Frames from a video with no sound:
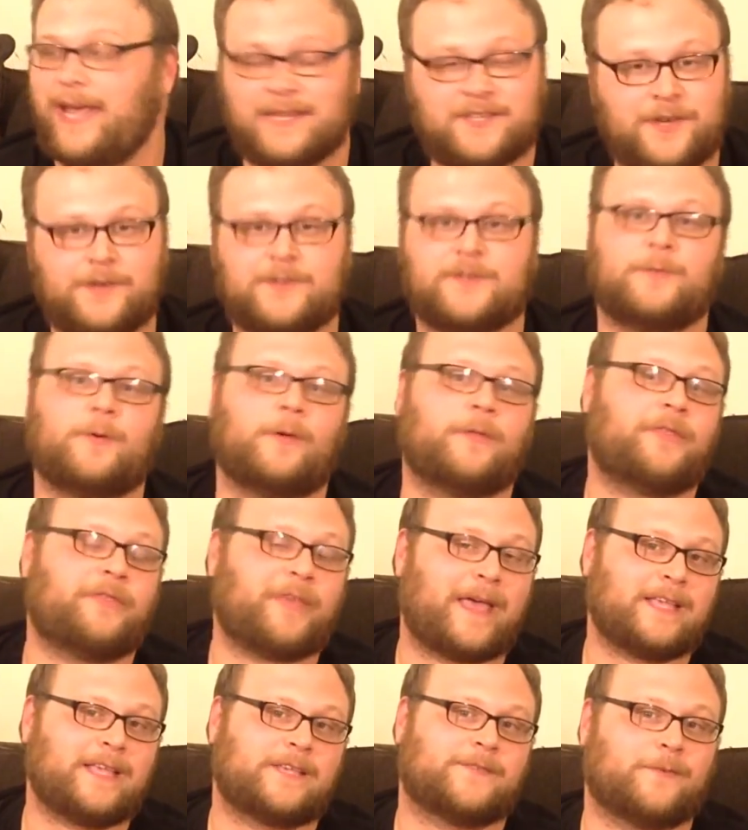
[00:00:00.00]
As usual,
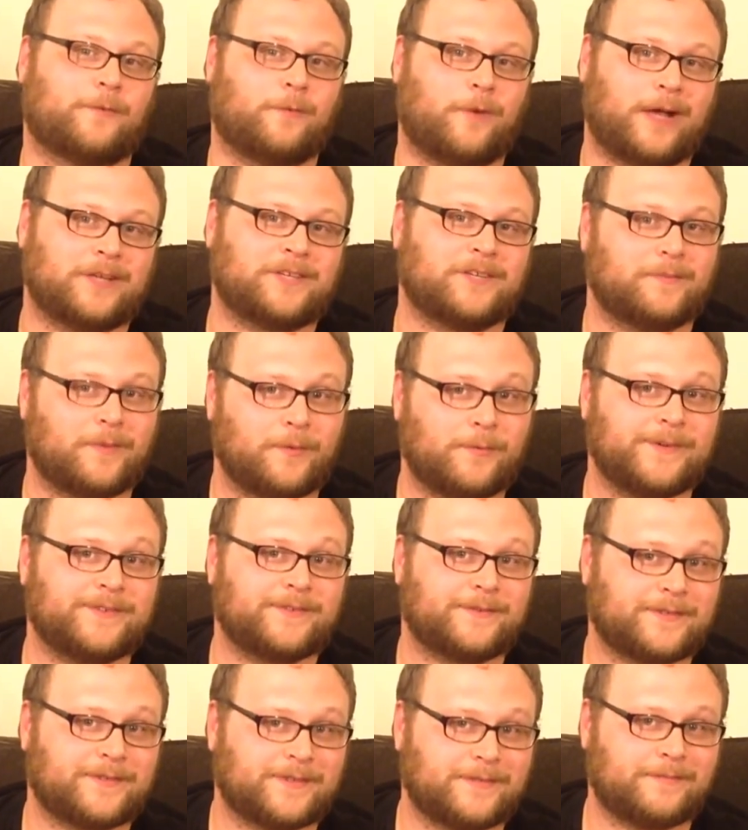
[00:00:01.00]
thanks for watching, my
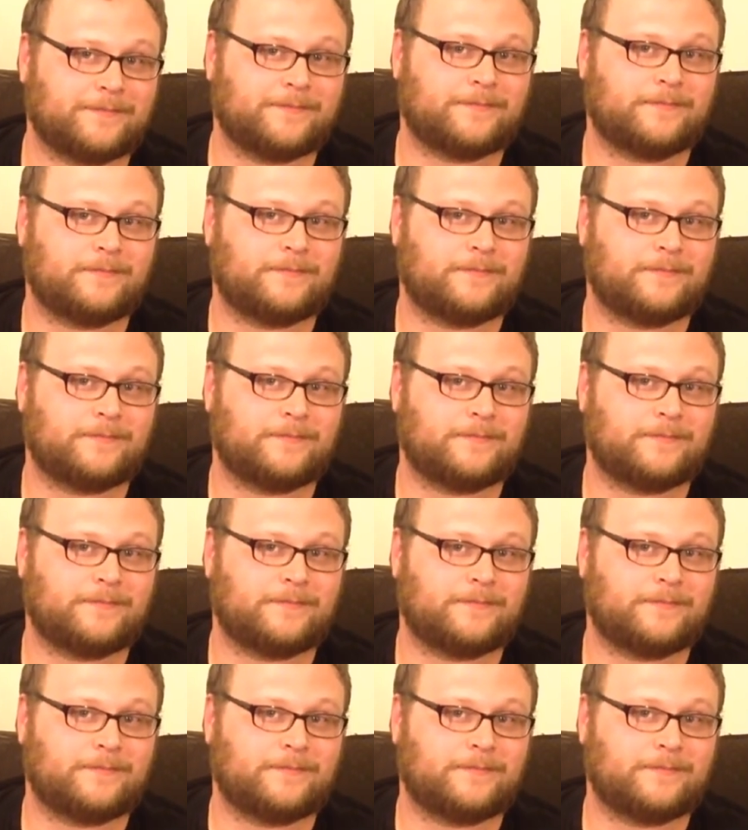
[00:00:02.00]
wizards.